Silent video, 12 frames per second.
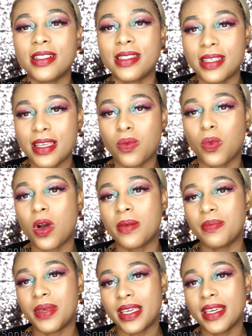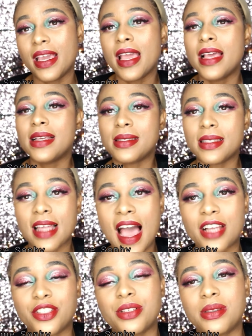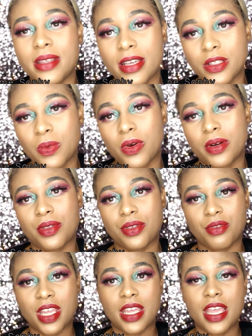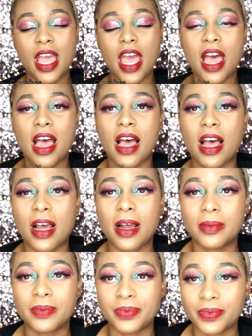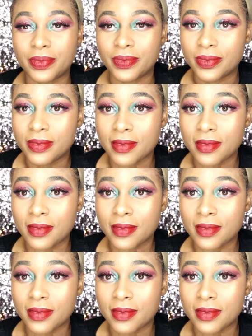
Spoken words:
T1B/613.